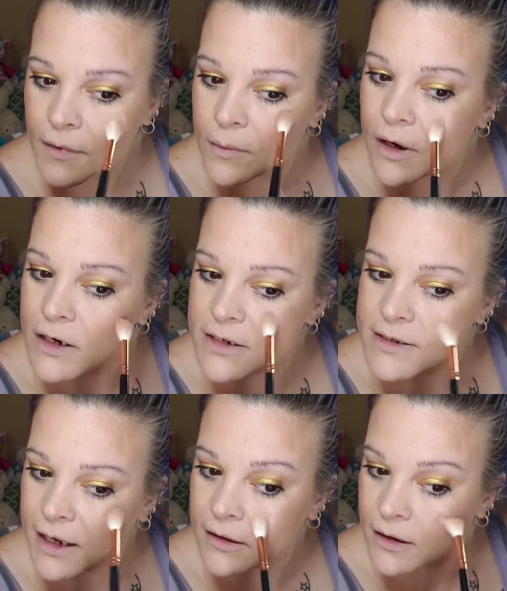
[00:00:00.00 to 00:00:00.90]
But I
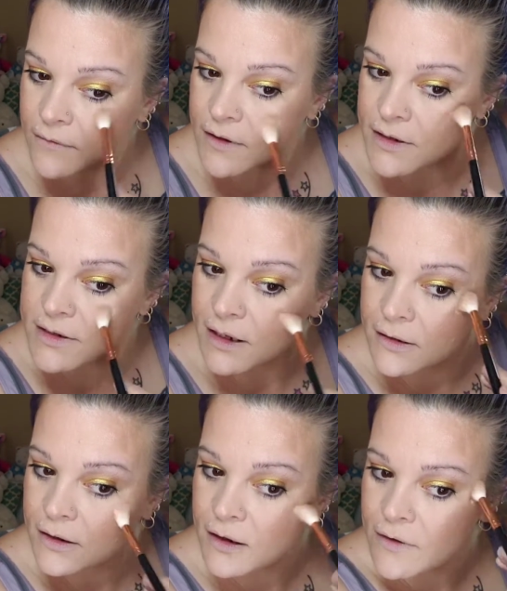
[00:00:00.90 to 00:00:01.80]
just, I love
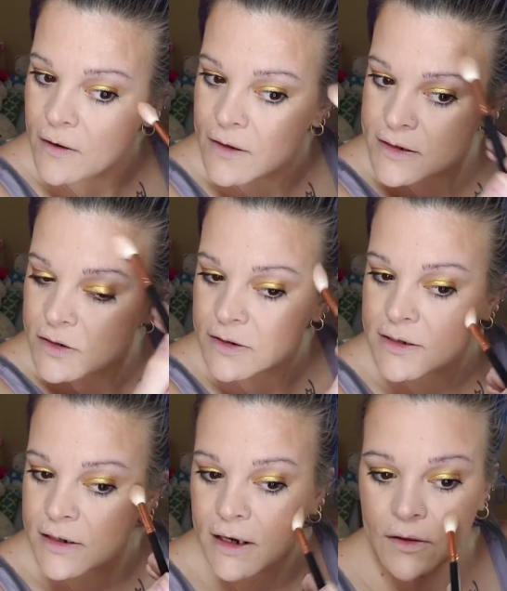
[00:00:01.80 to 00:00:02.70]
this. I love how this
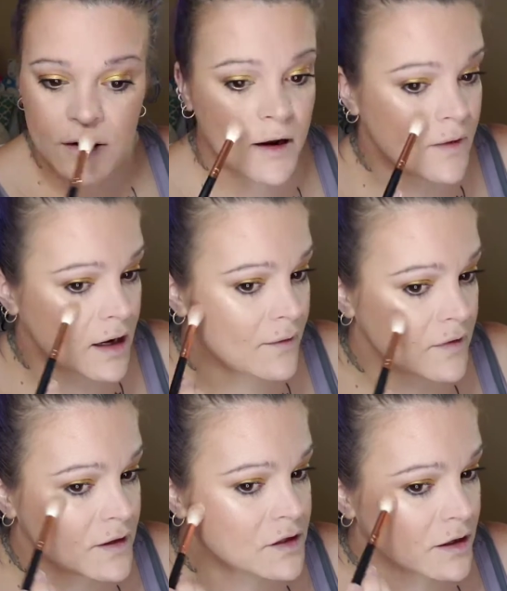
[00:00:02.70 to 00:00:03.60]
looks together. And then
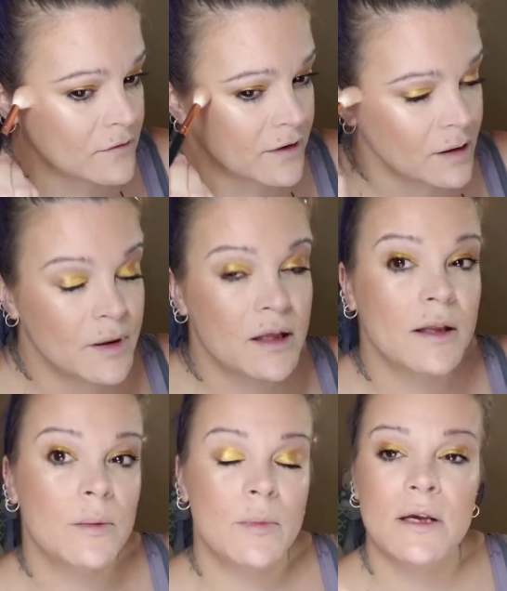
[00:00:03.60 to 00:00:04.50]
having the dark
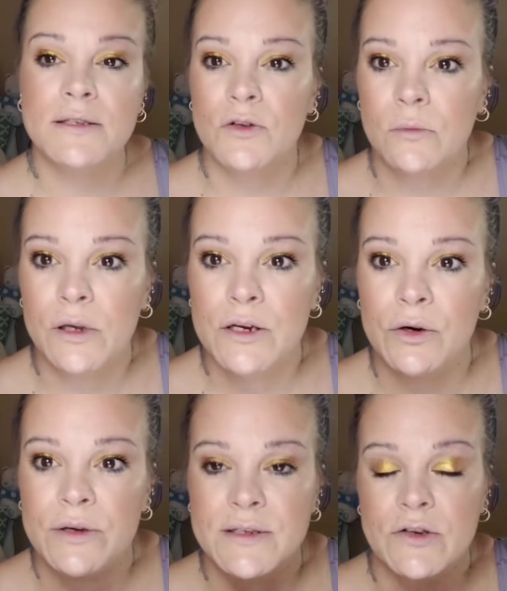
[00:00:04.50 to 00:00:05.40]
vampy lip because normally
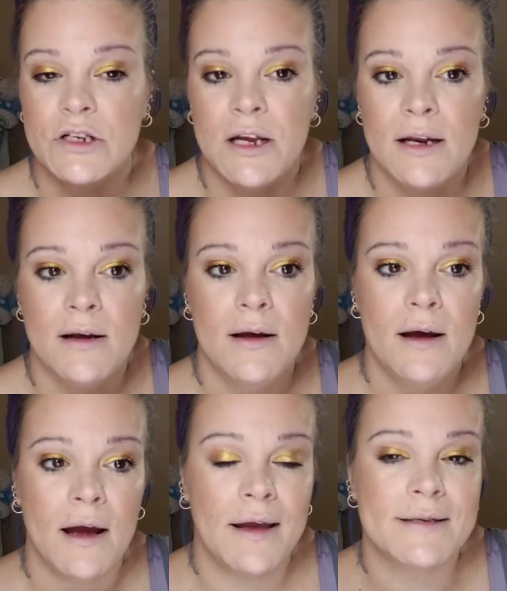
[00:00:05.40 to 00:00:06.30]
you don't associate,
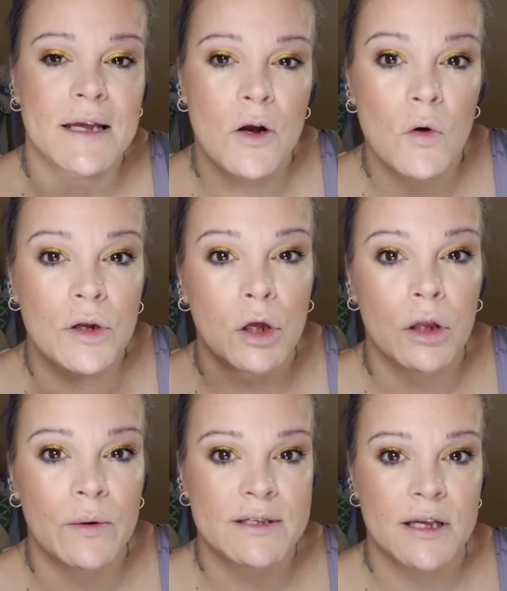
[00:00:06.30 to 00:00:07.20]
I guess, like
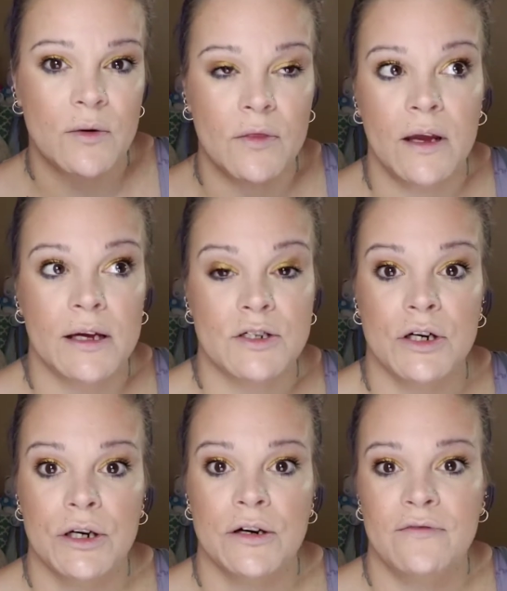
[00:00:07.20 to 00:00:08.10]
golden glowy skin with like a
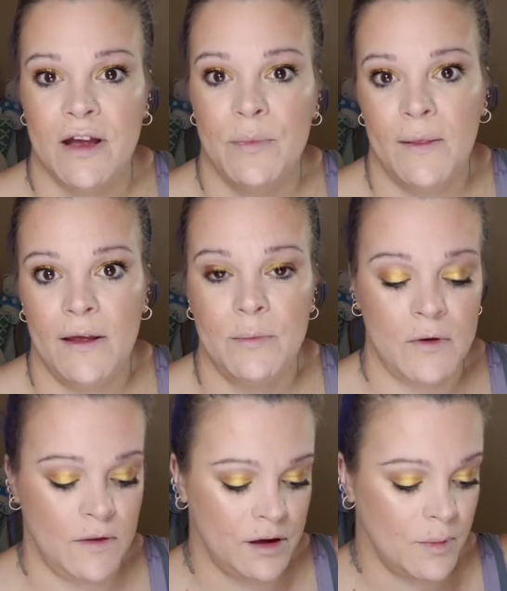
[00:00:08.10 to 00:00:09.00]
darker vampy
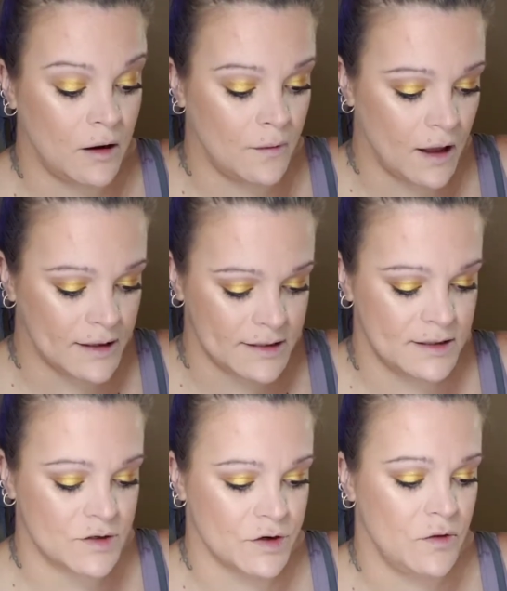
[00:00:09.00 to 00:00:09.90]
lip. You think about
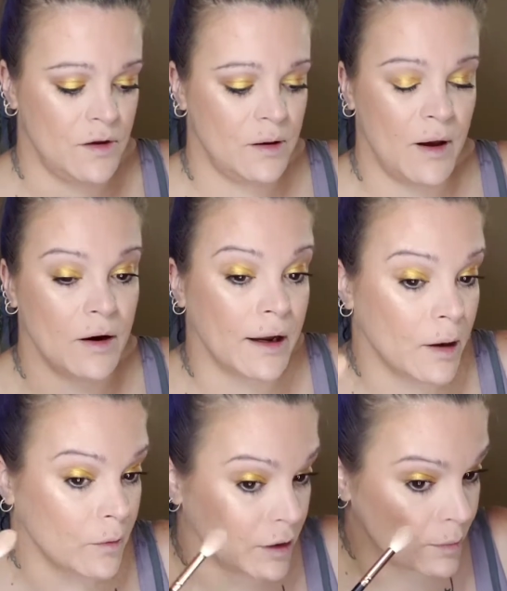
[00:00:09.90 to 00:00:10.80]
glosses or you think about
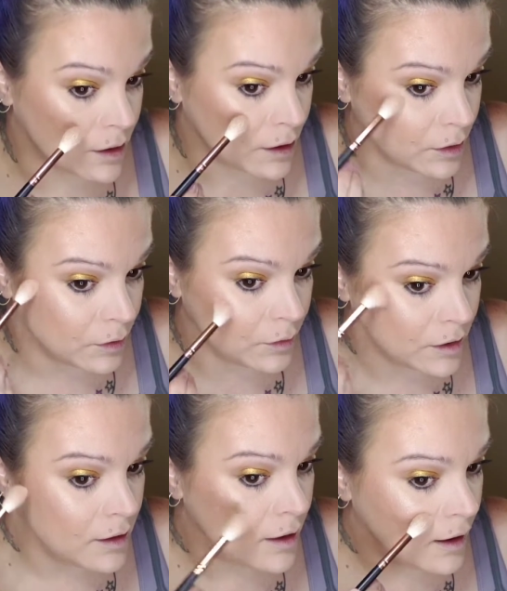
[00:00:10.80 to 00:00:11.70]
like a really pretty
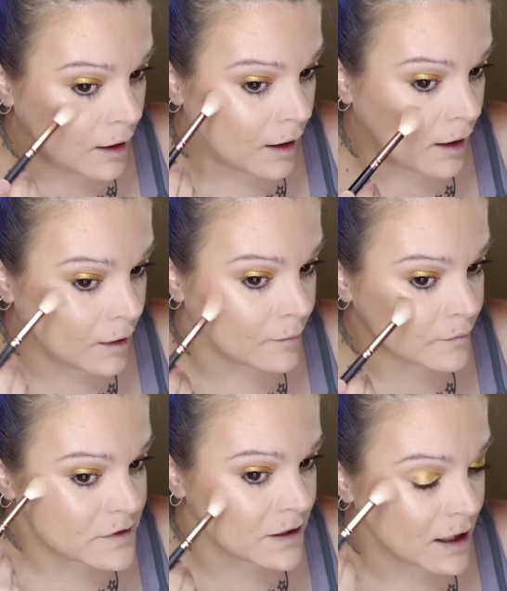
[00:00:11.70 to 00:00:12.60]
nude.
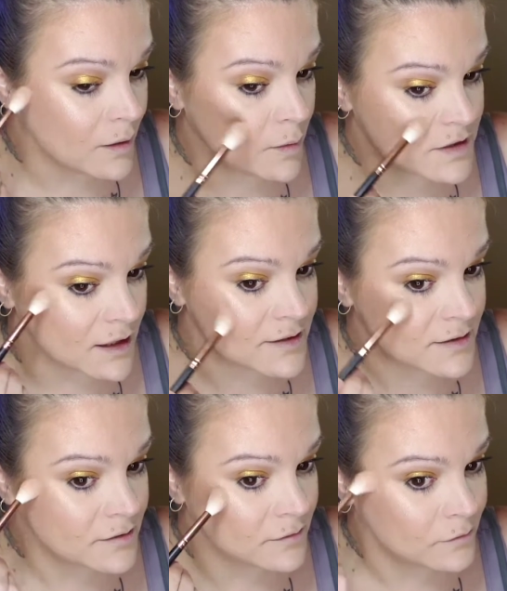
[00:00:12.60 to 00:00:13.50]
Um, so yeah, I'm obsessed.